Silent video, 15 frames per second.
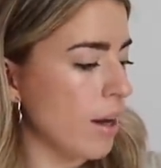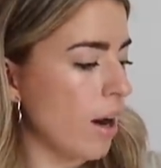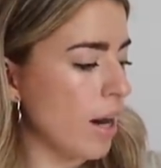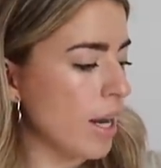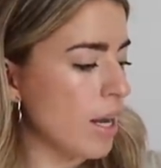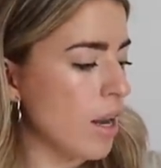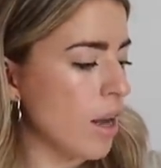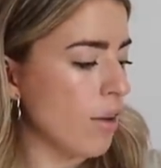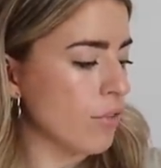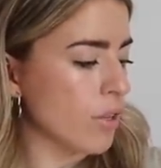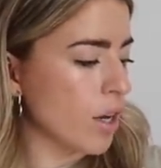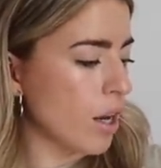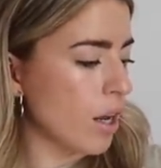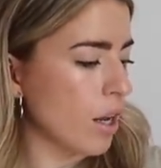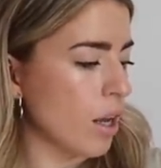I love the
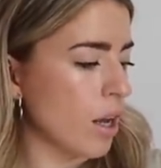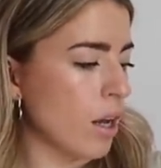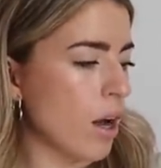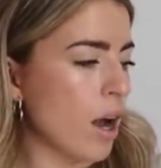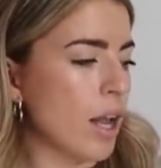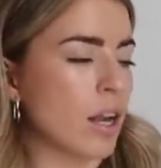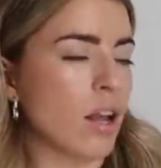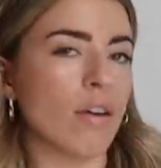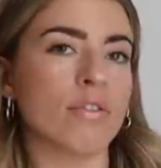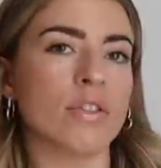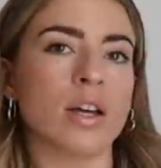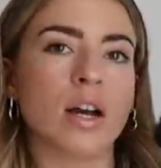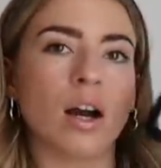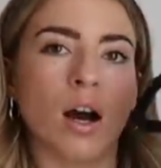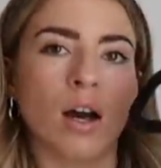colour. I love
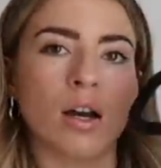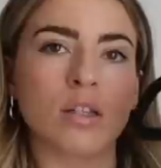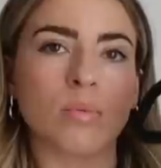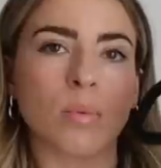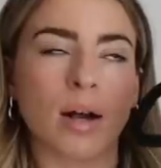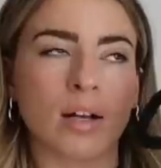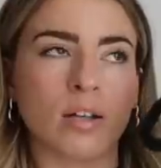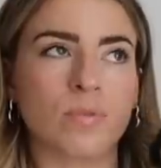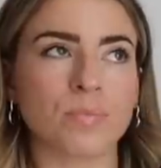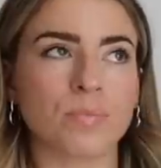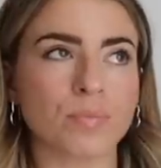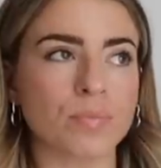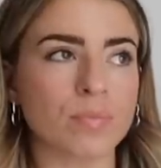the cut as well.